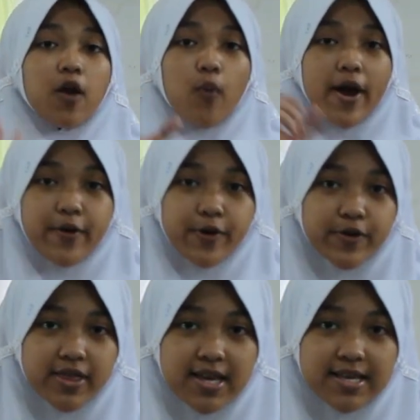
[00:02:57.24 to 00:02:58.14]
And
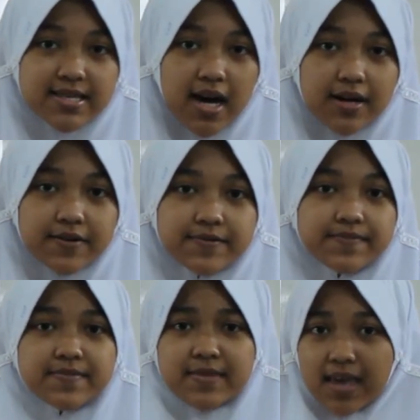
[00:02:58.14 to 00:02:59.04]
what do you think he
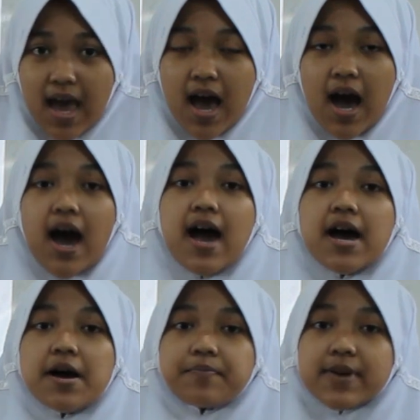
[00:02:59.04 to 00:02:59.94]
saw?
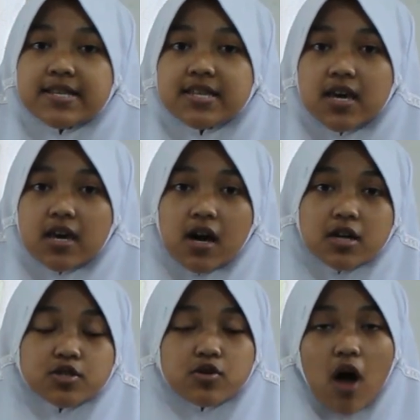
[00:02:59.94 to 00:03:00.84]
Yeah, beans
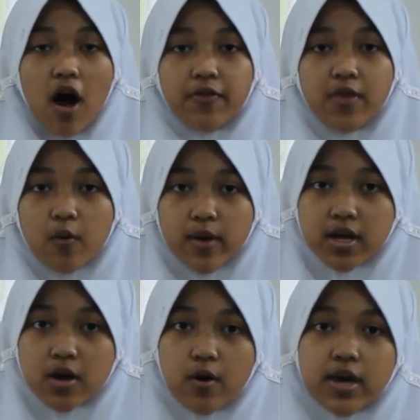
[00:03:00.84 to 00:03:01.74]
he had turned
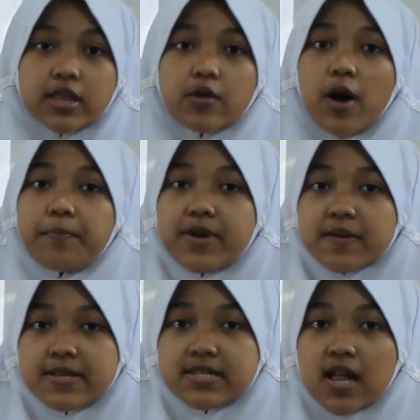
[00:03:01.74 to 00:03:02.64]
out the window into
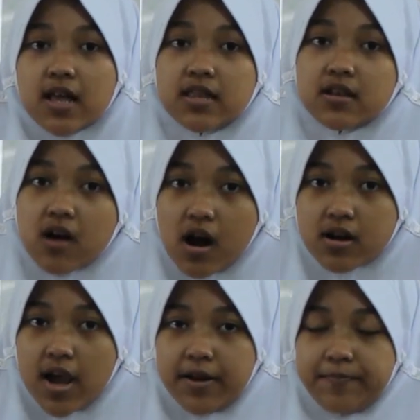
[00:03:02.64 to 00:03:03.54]
a big beanstalk in
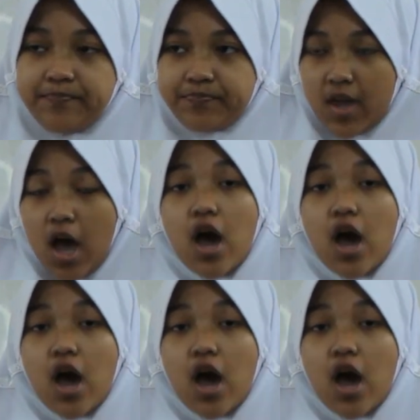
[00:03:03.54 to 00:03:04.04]
the garden.